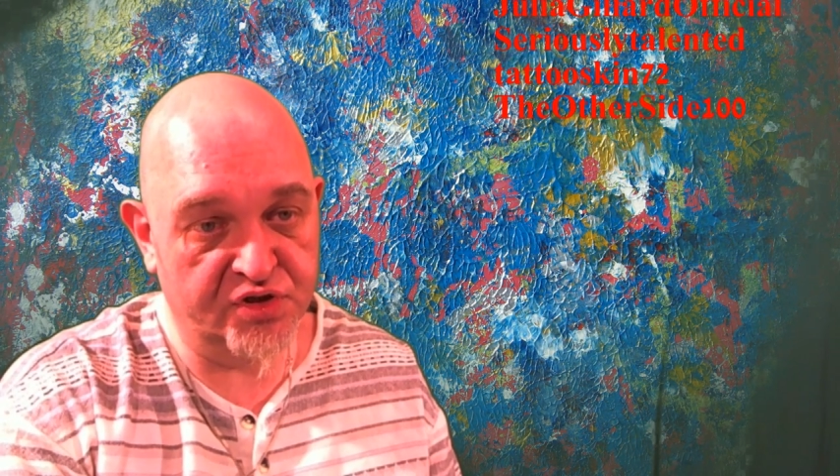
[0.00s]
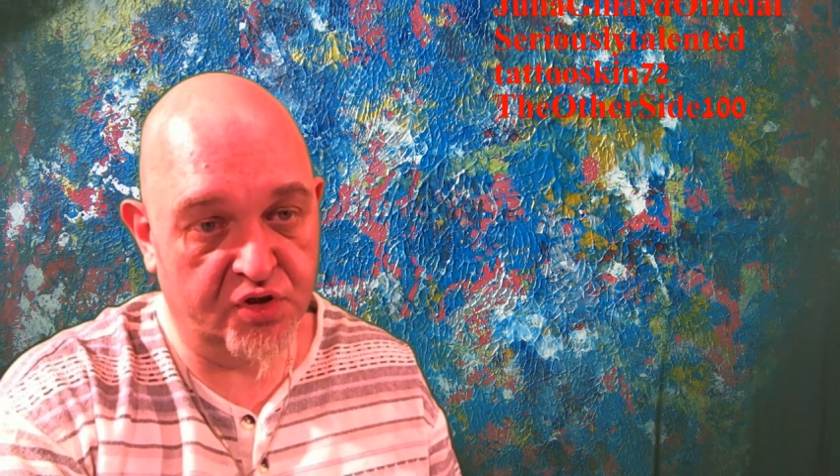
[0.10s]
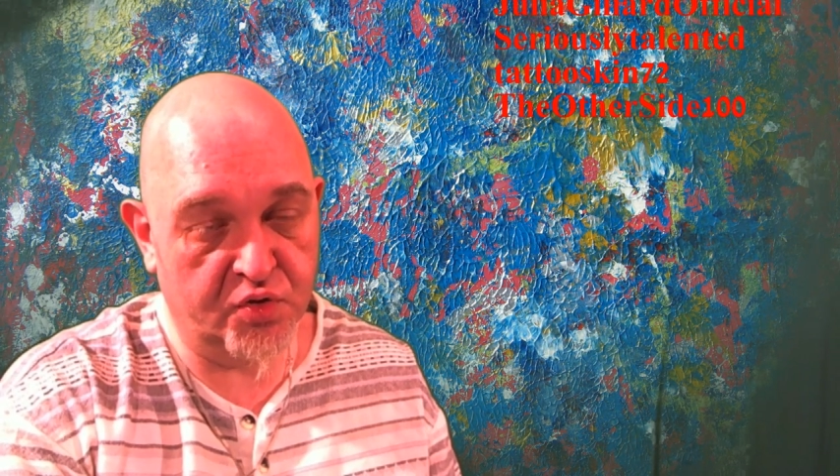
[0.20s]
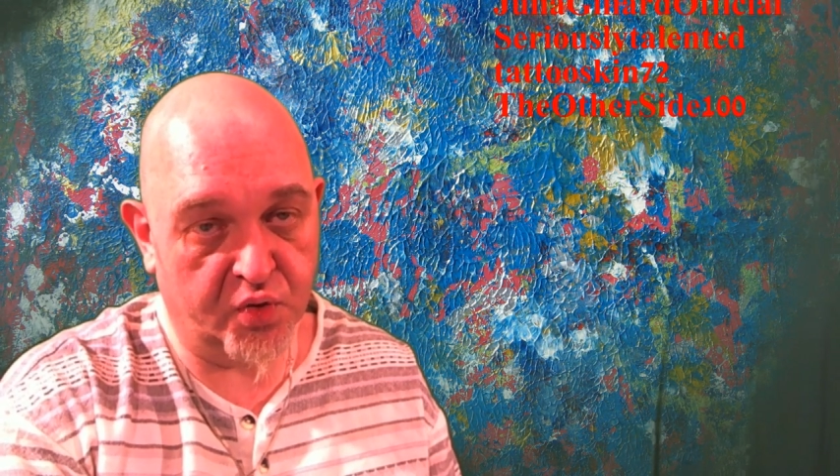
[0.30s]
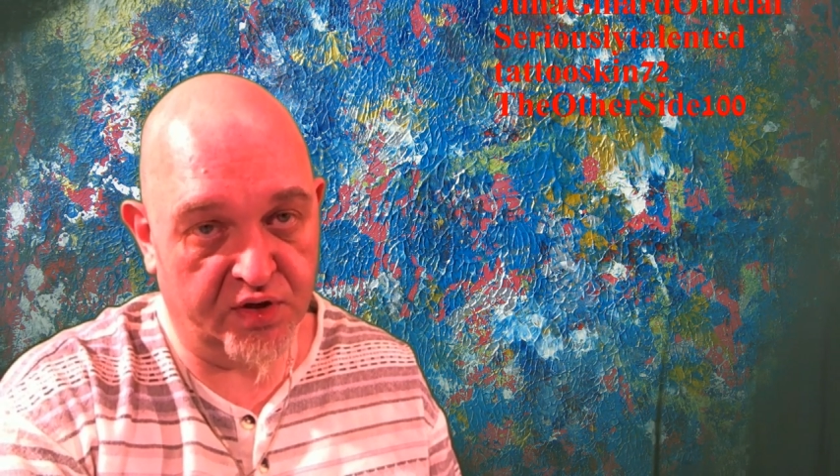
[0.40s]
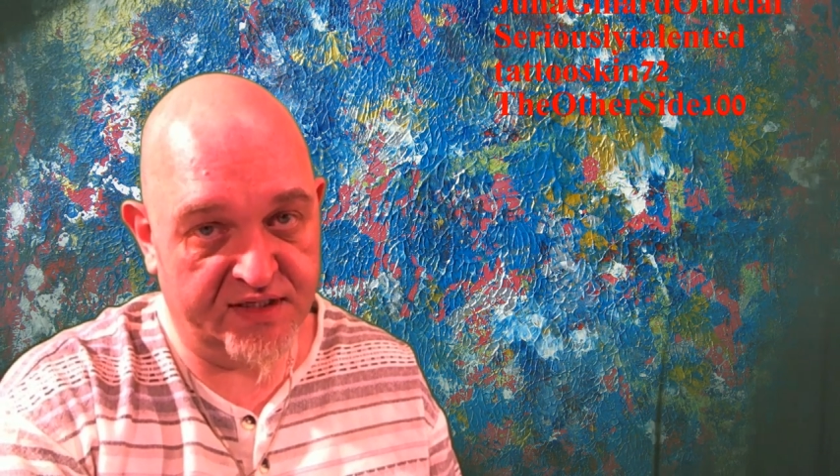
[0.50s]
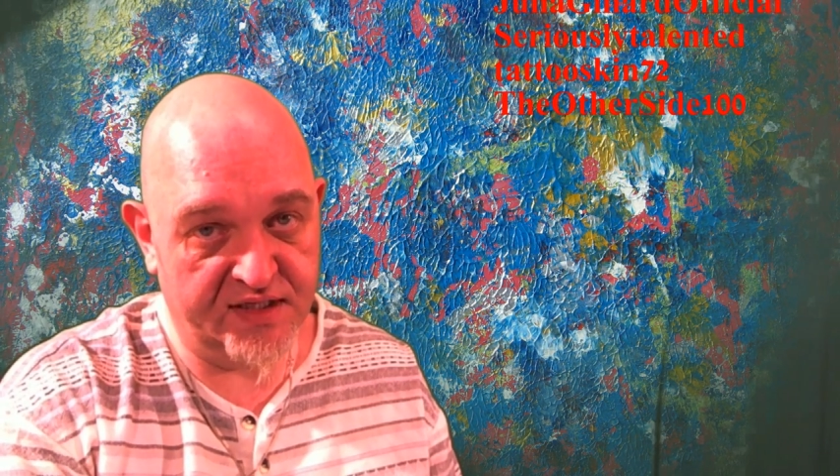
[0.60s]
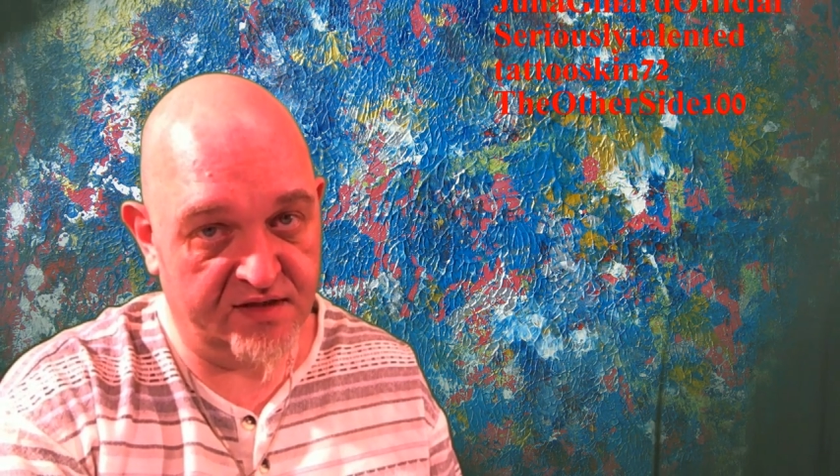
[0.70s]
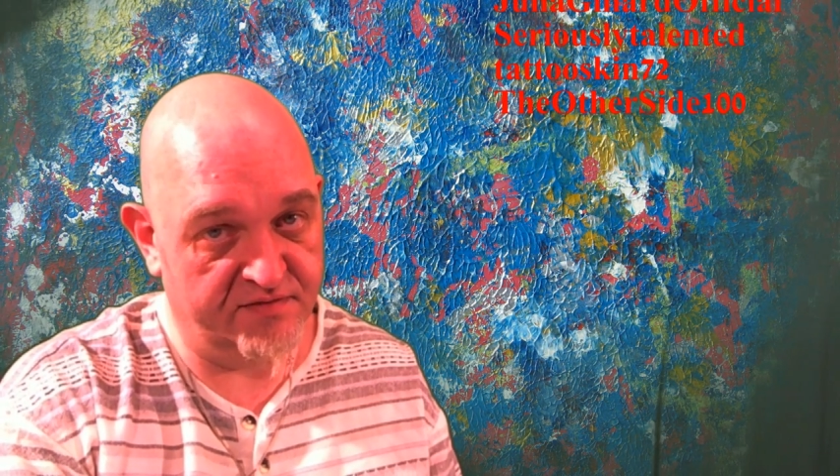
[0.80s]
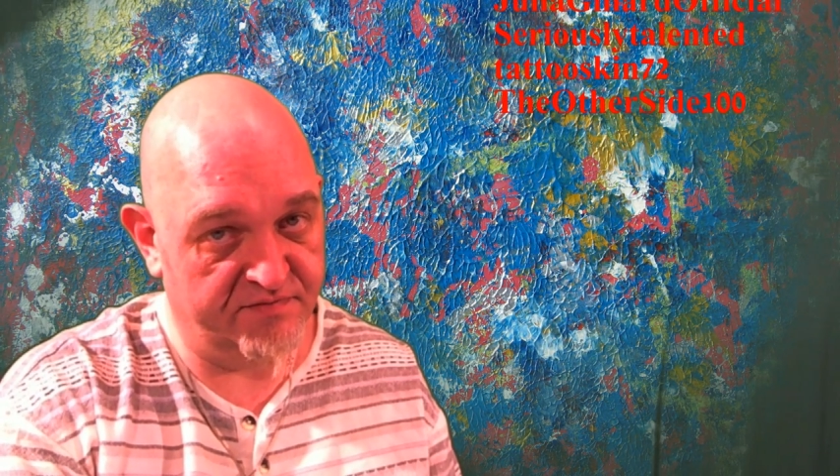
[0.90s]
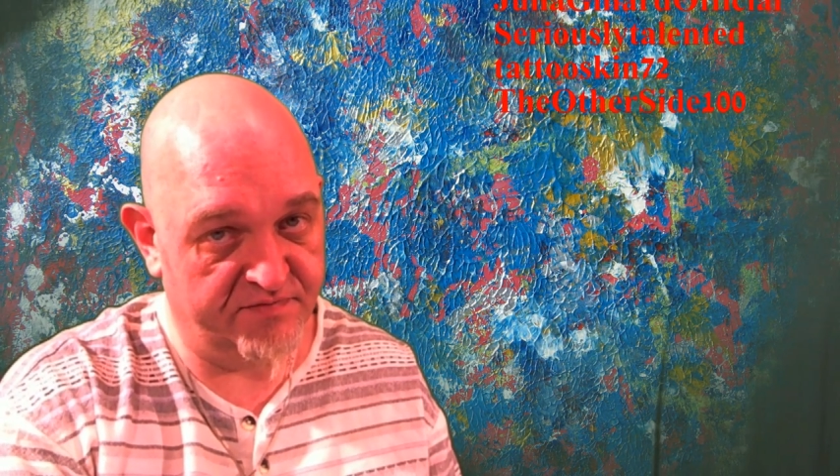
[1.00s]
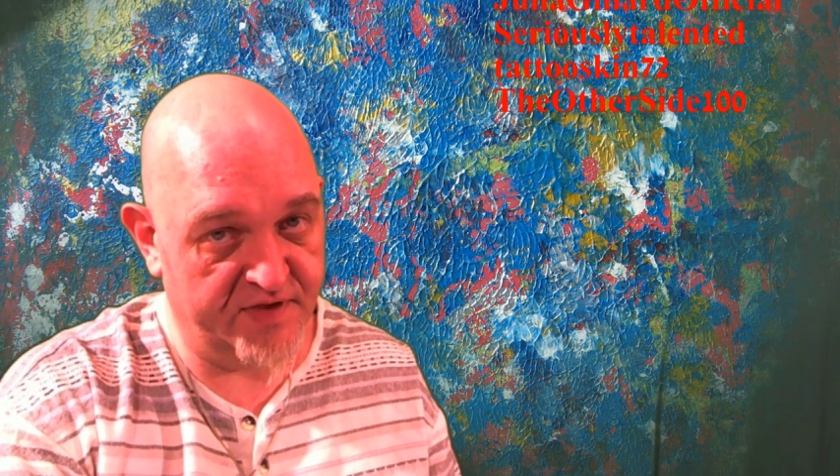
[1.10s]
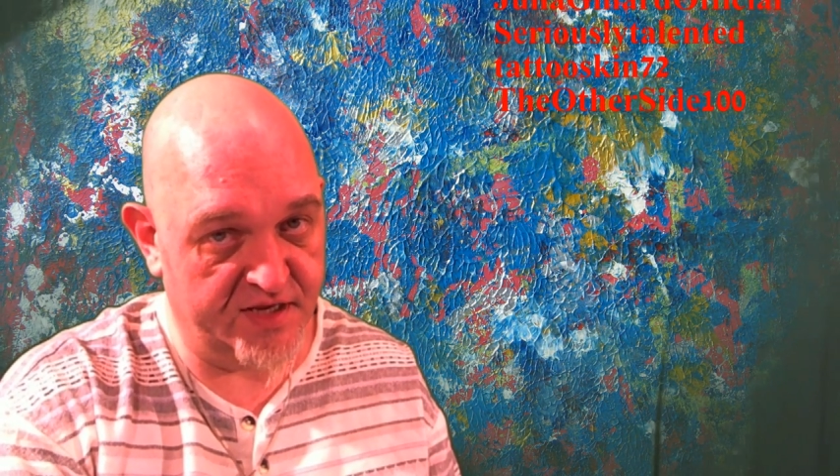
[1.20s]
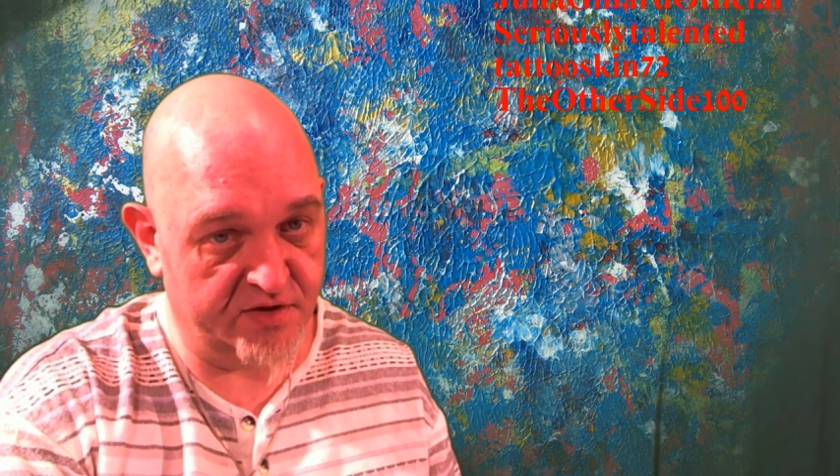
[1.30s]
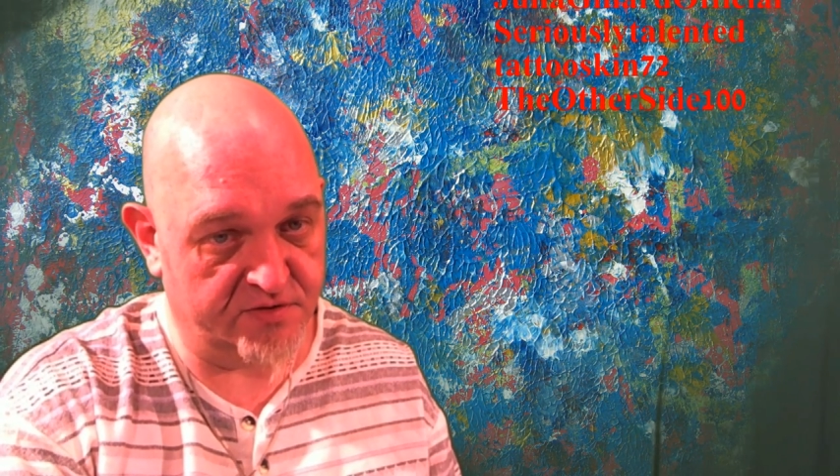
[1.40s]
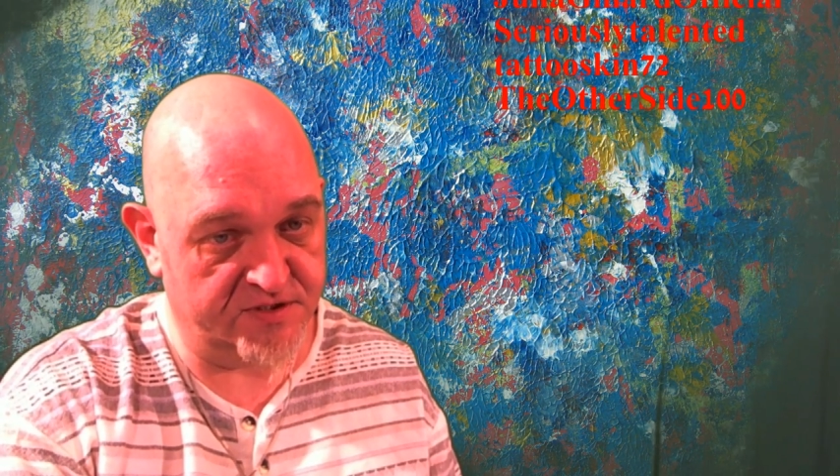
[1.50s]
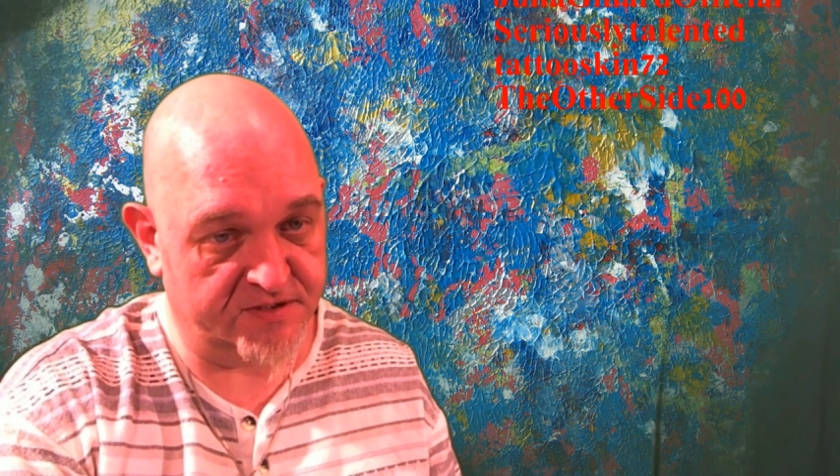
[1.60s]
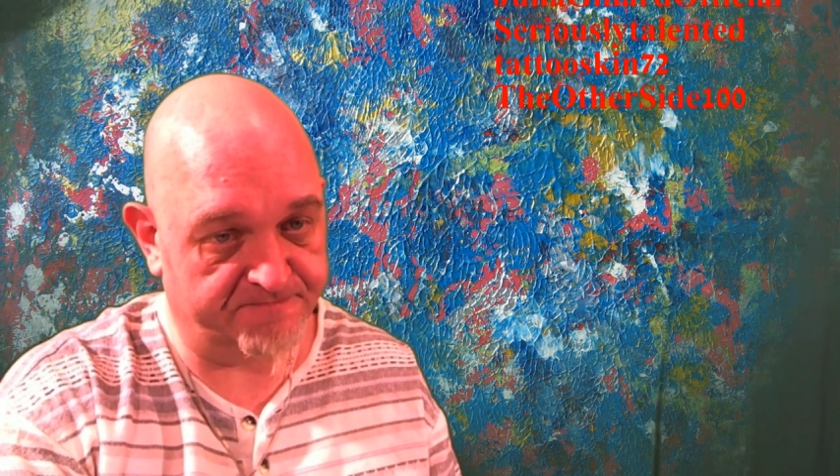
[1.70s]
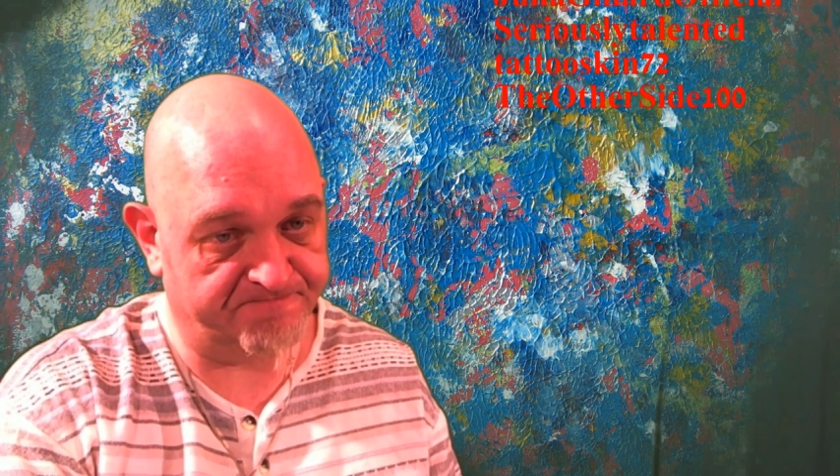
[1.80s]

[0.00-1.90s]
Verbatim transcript: quality videos.